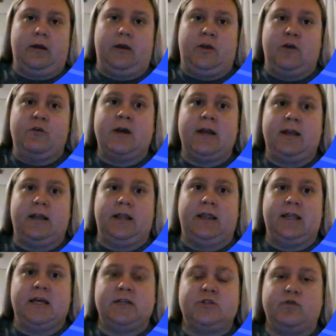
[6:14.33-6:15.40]
You can
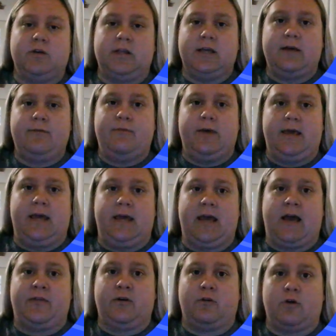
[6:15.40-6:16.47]
literally be
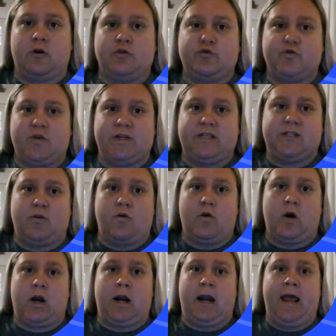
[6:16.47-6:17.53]
at the grocery
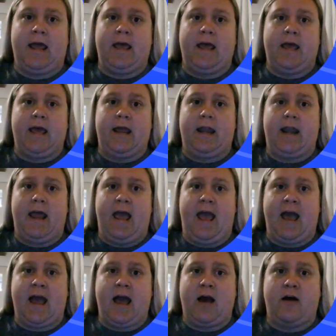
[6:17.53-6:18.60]
store and
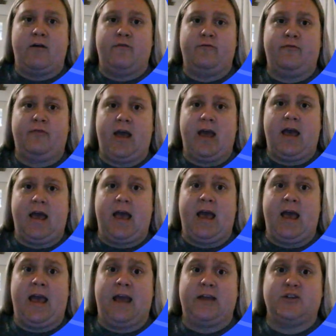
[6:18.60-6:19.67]
have
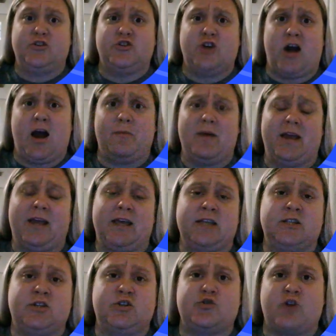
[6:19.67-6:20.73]
a job in
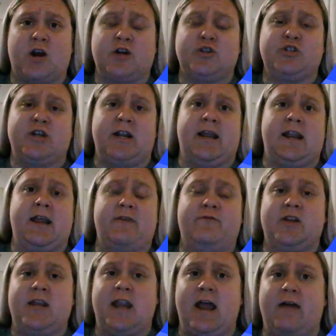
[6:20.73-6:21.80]
construction and have
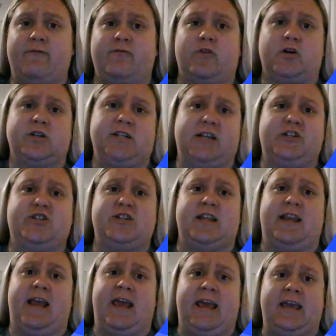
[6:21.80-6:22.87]
never touched
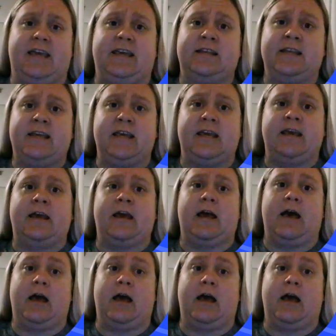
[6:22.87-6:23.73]
an AED